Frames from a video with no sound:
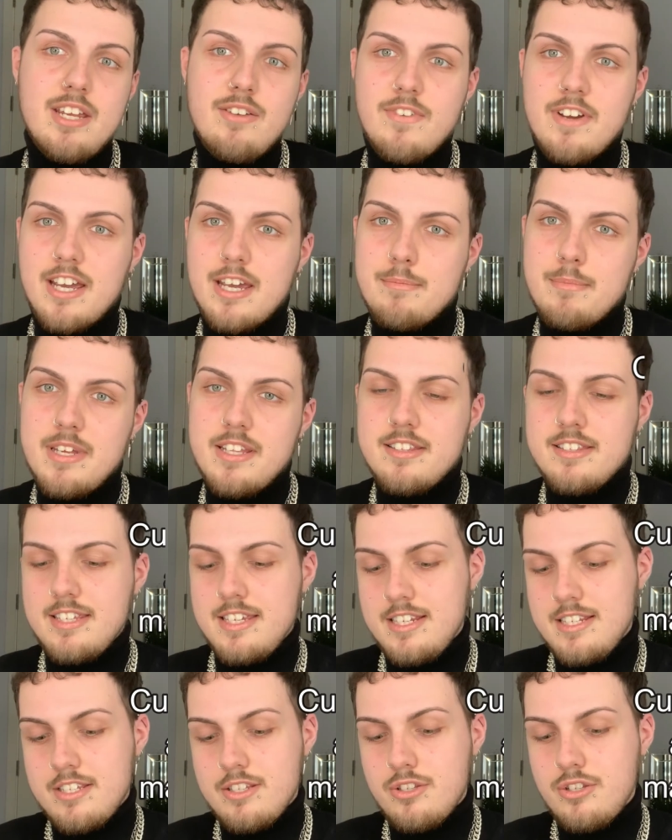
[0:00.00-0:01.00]

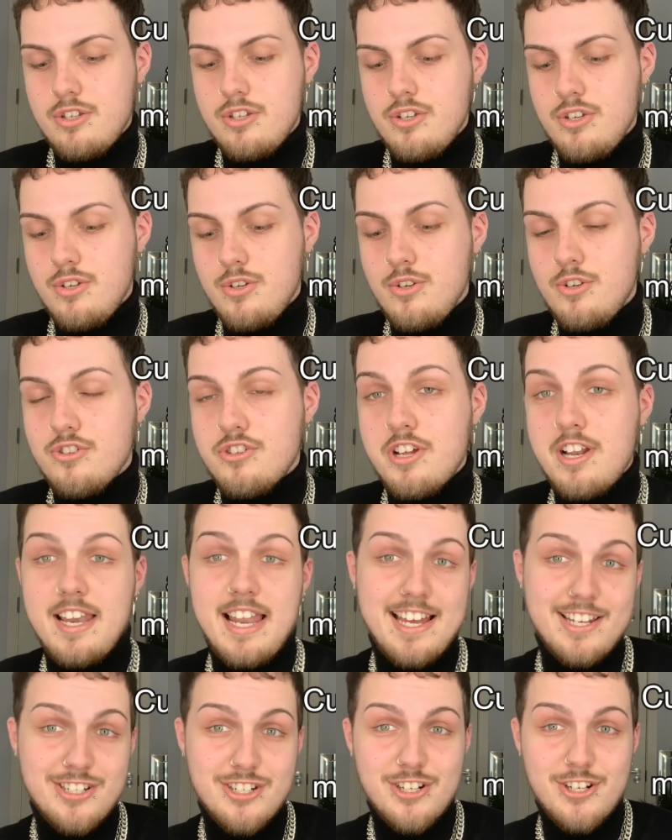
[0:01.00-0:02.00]
recommended to use
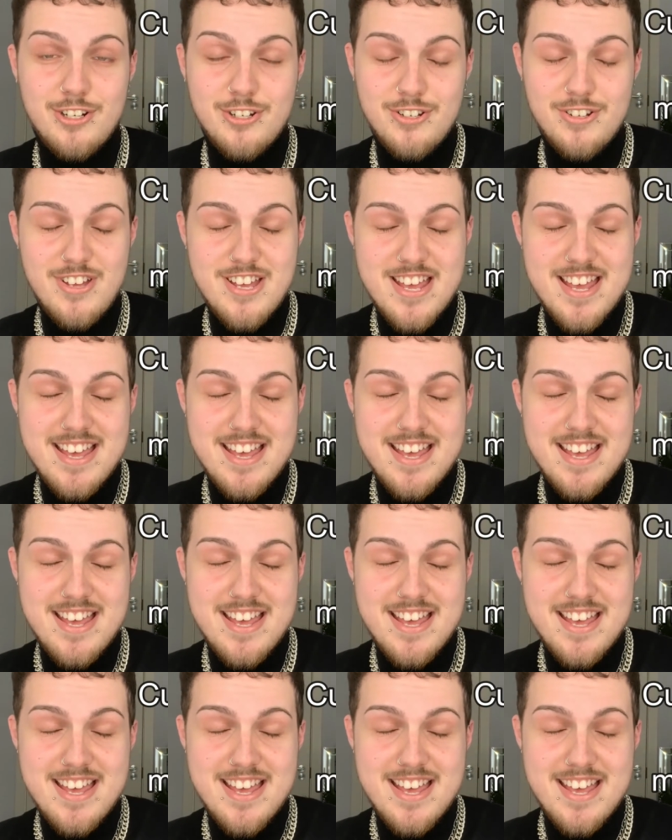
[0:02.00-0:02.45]
lash glue.